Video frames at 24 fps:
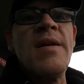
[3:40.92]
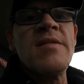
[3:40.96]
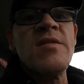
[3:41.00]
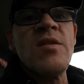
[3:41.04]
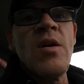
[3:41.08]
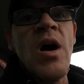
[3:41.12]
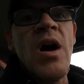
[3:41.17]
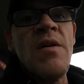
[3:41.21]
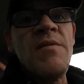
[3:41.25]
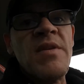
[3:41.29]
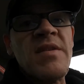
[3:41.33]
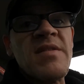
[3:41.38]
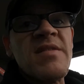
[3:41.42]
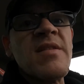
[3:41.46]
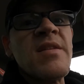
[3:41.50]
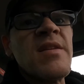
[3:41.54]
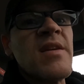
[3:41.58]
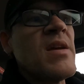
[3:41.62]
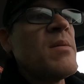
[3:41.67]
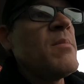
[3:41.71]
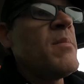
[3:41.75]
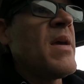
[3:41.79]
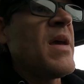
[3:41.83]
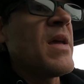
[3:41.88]
So
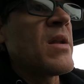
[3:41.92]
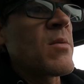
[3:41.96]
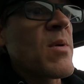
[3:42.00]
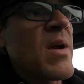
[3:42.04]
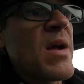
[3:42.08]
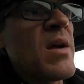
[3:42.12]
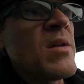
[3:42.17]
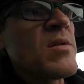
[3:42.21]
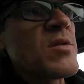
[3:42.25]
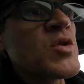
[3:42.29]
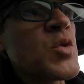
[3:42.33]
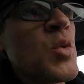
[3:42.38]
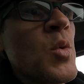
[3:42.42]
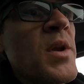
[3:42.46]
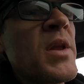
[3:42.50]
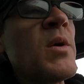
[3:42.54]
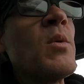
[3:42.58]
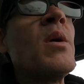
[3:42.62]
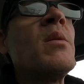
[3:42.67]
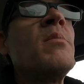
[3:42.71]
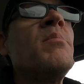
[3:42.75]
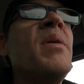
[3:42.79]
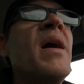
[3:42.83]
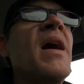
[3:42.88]
obviously it made around
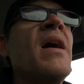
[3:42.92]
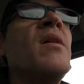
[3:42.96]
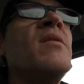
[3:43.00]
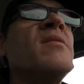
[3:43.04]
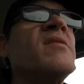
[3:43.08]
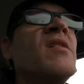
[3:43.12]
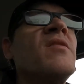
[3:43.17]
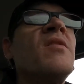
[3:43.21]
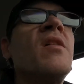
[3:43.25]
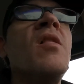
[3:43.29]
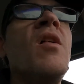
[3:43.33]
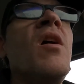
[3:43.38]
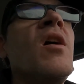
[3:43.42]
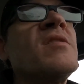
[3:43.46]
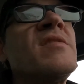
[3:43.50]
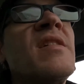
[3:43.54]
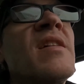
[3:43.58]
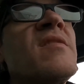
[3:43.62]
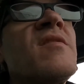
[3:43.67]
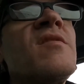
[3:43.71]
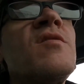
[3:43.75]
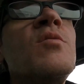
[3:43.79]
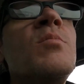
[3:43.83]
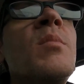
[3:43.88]
21 pounds on the launch.
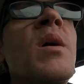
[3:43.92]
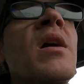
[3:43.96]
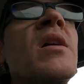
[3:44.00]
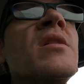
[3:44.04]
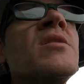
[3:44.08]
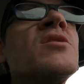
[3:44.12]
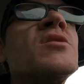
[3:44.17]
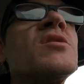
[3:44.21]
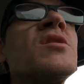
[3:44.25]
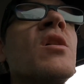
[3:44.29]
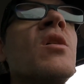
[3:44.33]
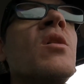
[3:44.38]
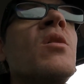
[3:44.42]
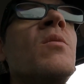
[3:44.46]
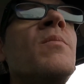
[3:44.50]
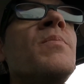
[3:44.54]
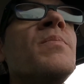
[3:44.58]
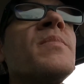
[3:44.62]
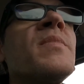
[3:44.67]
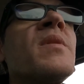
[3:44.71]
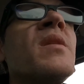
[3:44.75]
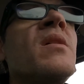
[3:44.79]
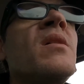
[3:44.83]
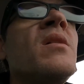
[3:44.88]
That's too much, so
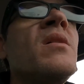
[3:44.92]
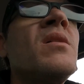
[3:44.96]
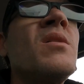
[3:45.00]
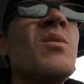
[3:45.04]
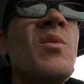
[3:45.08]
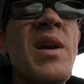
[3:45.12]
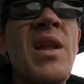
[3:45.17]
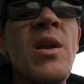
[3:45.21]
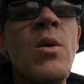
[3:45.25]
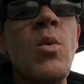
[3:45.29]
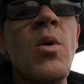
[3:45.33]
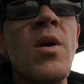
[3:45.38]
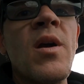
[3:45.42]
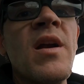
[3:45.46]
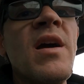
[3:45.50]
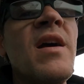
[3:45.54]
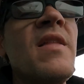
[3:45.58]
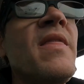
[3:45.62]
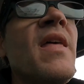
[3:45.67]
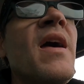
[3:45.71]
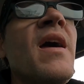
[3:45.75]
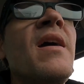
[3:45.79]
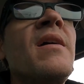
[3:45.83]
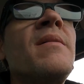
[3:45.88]
we got to work
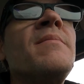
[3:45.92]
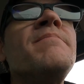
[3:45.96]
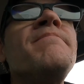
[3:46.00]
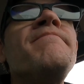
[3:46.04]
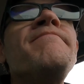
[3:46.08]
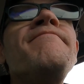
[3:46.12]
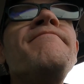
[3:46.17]
on that.